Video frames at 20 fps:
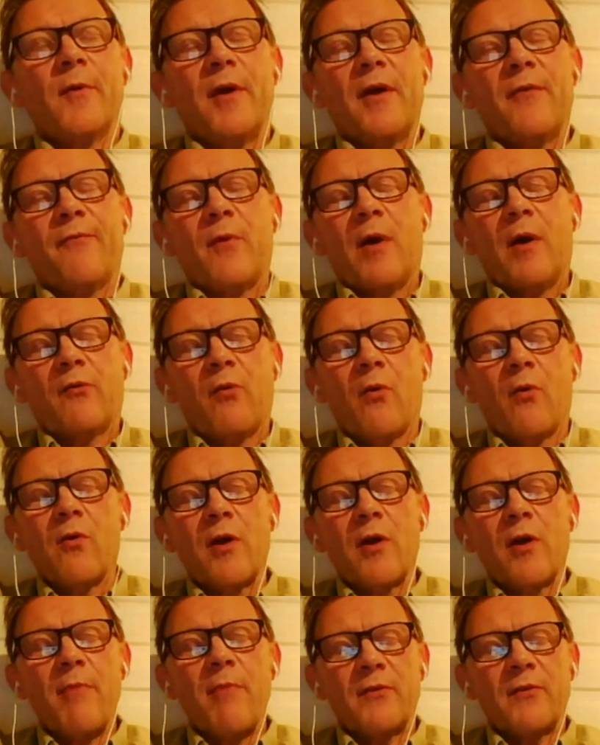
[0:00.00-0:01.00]
if we are
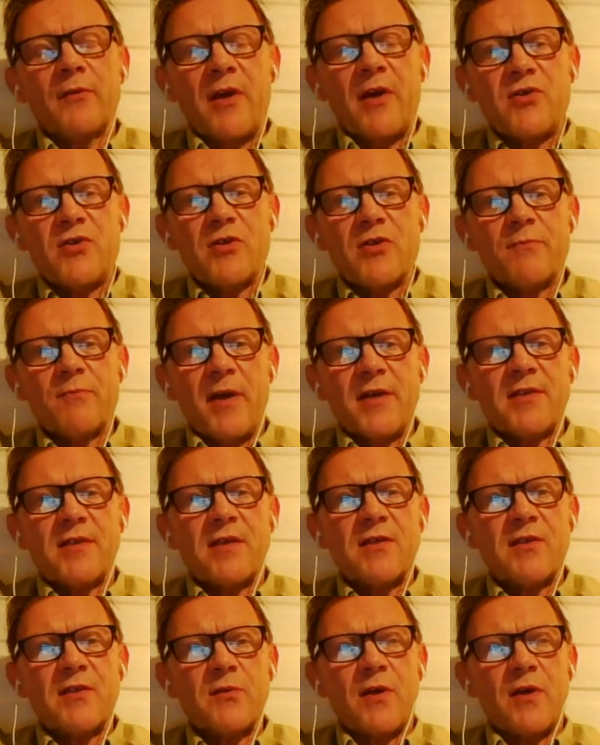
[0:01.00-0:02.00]
talking about nature's
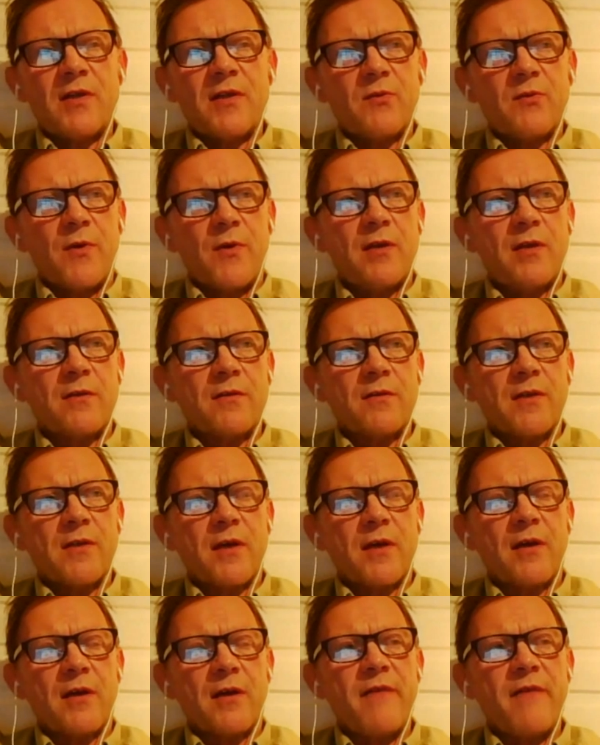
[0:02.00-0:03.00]
best in Sweden or
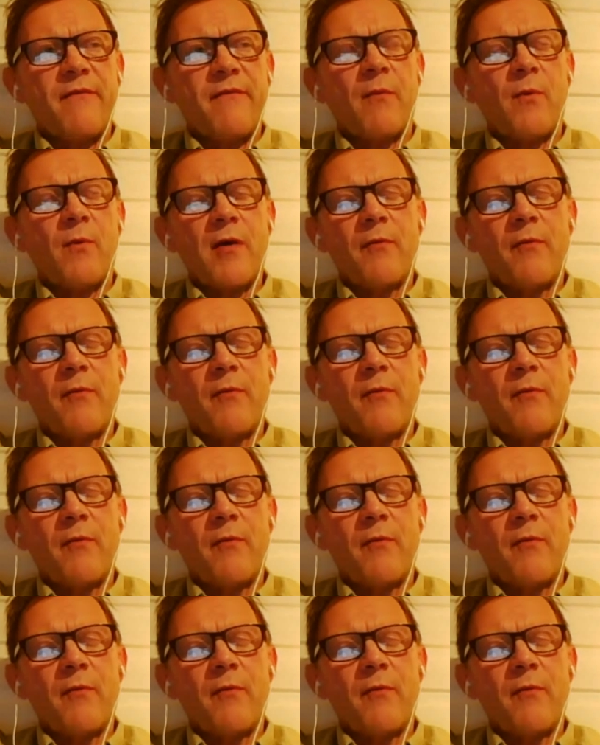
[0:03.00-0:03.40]
Scandinavia,